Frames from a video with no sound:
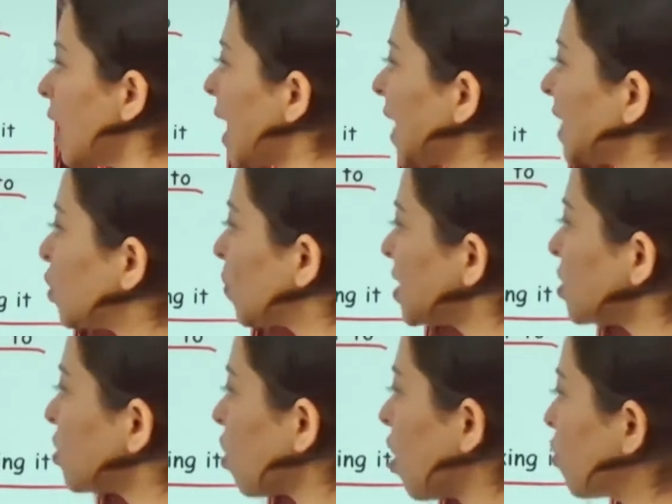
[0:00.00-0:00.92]
A twist
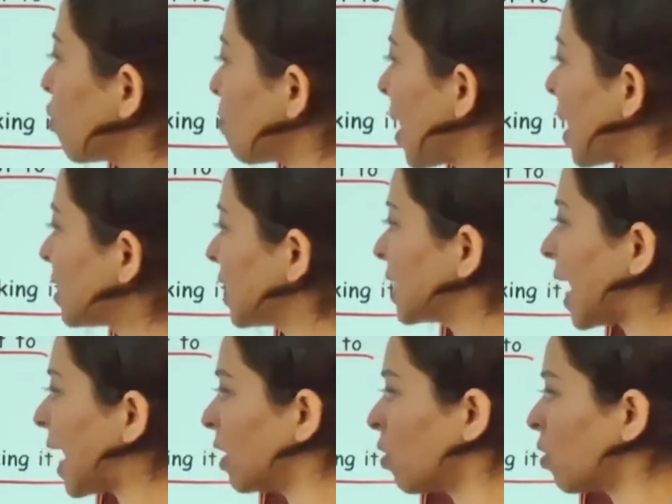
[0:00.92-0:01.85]
on romantic
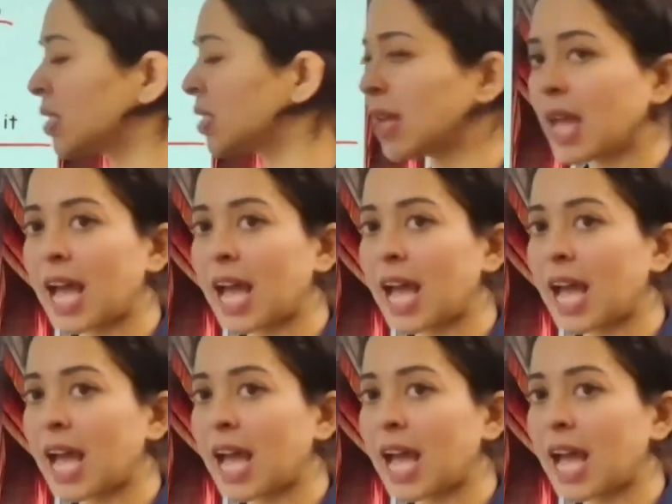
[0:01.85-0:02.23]
dialogues.